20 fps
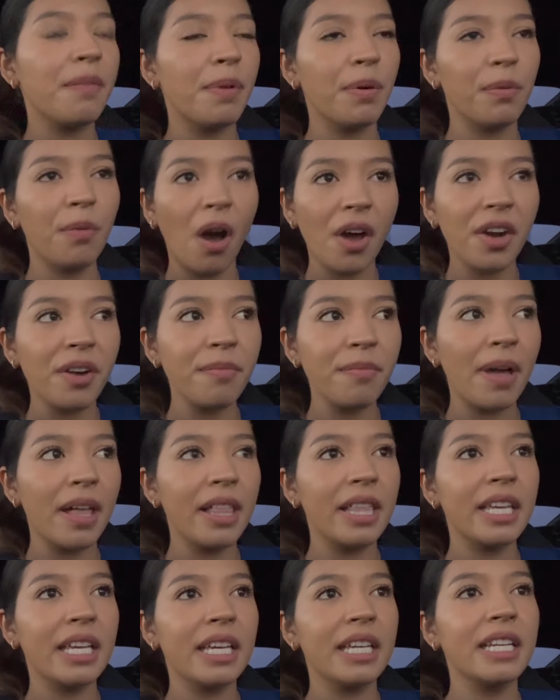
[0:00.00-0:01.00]
a
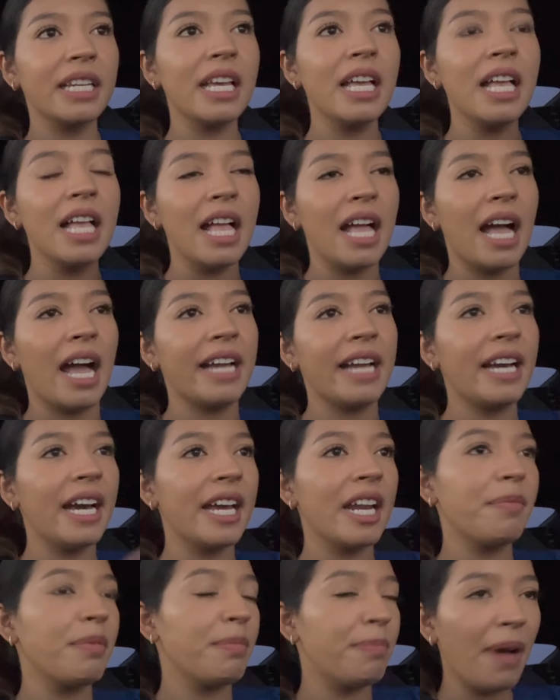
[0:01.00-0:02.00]
watermelon, I cut
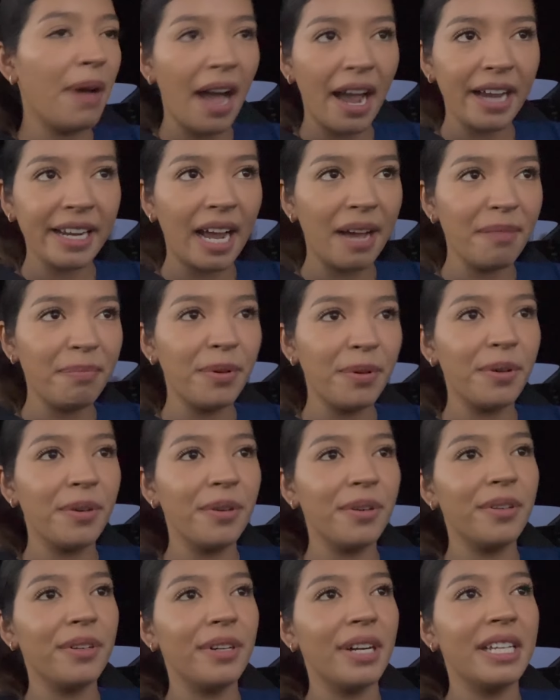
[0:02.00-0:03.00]
up a
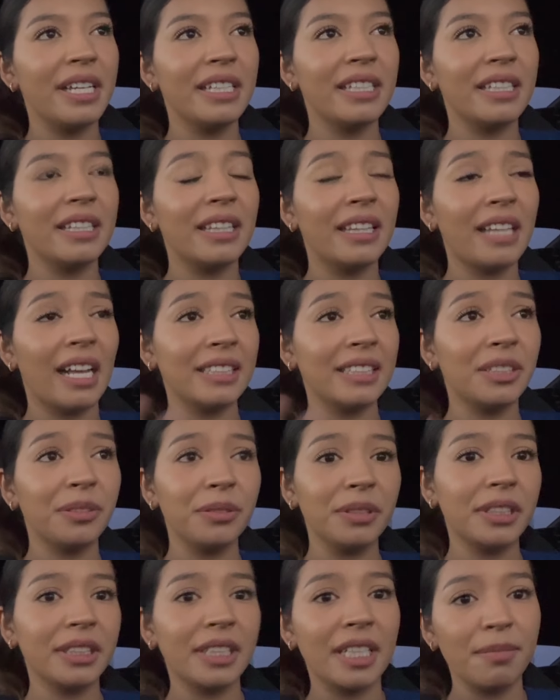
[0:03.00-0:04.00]
pineapple and that's
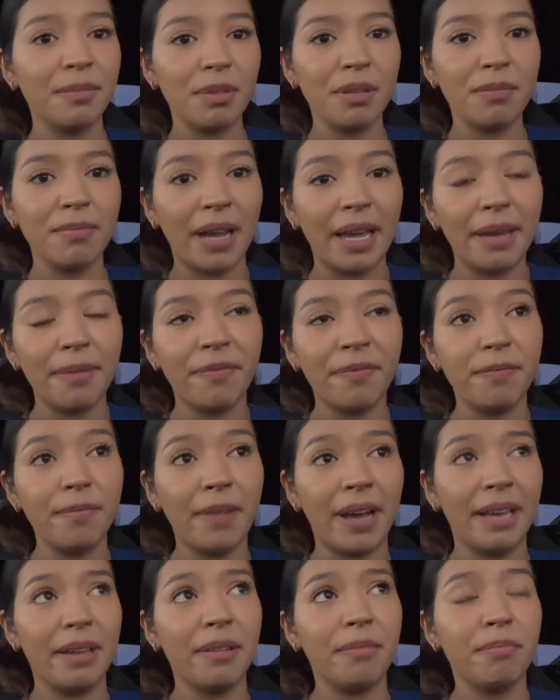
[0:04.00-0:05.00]
what's gonna be my
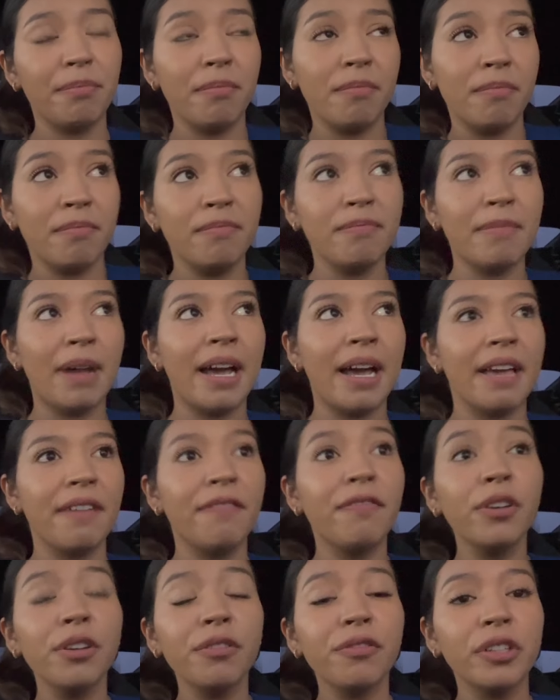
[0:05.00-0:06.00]
my my
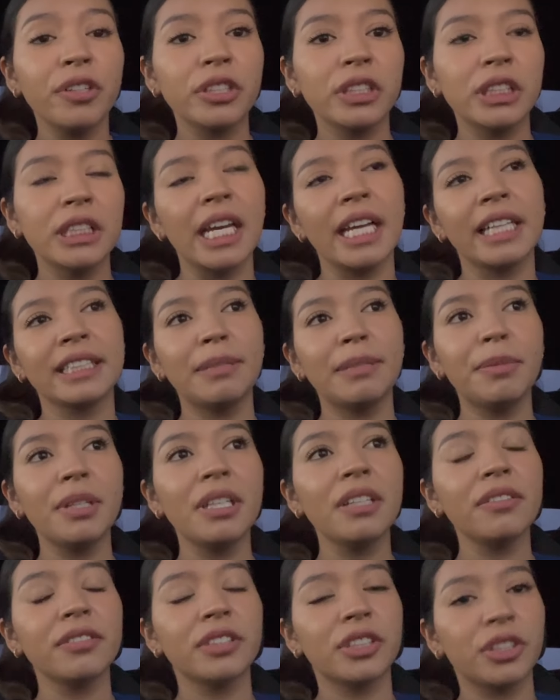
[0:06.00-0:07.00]
food for today.
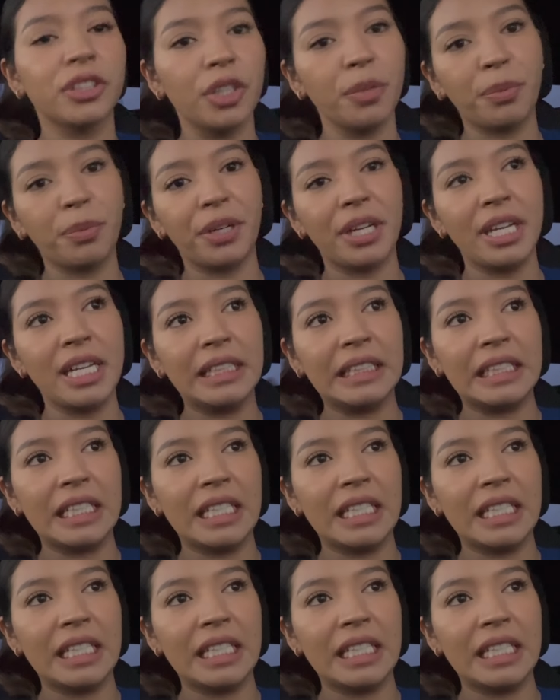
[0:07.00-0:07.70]
Something super easy.